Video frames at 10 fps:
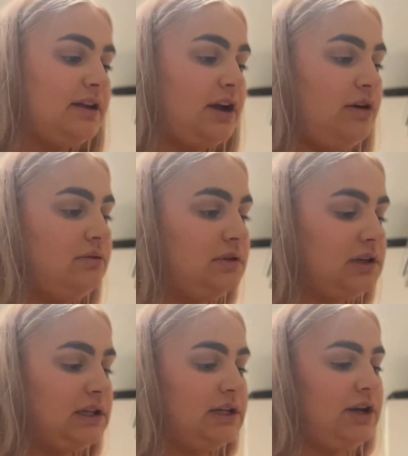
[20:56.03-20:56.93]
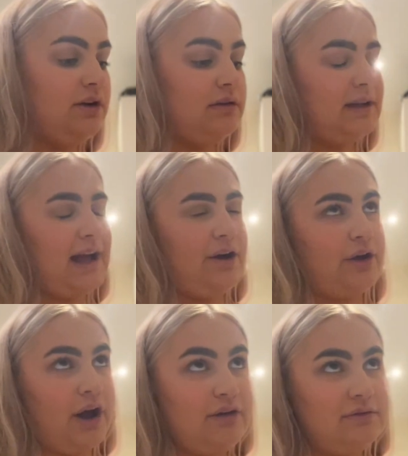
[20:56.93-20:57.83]
Coke,
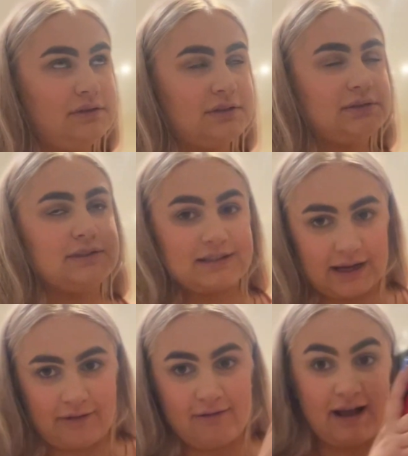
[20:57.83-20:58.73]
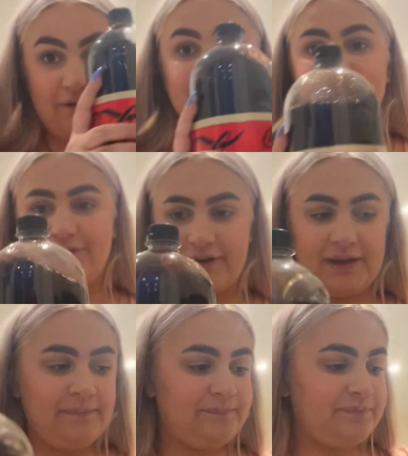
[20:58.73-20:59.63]
zero, caffeine free.
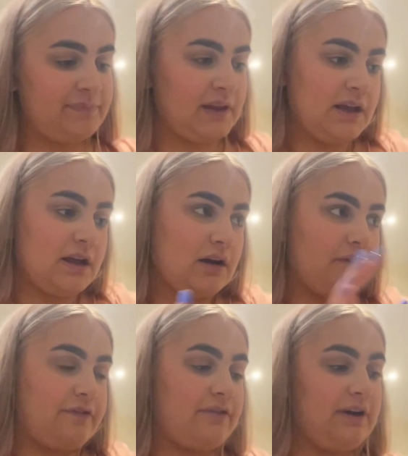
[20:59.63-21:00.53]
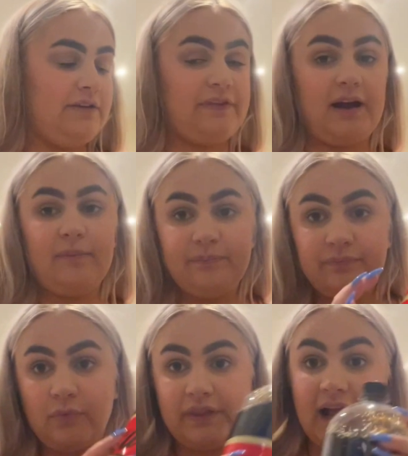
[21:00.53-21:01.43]
Got 3 of them,
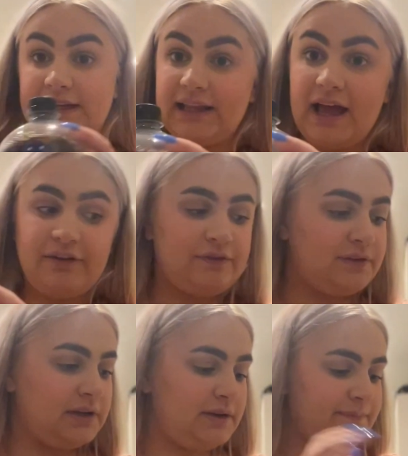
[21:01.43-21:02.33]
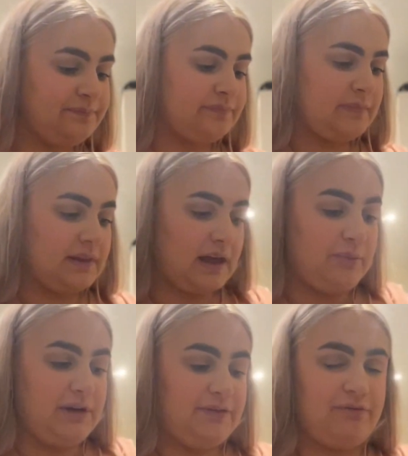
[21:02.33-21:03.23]
what they had left. Then
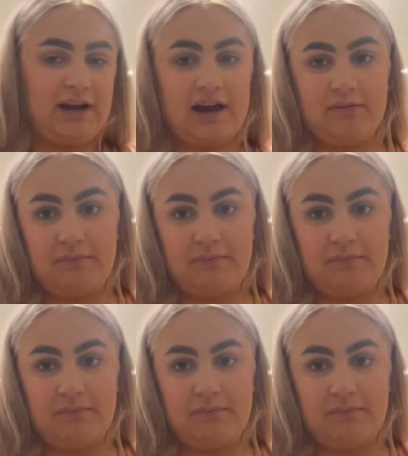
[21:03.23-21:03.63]
we've run out of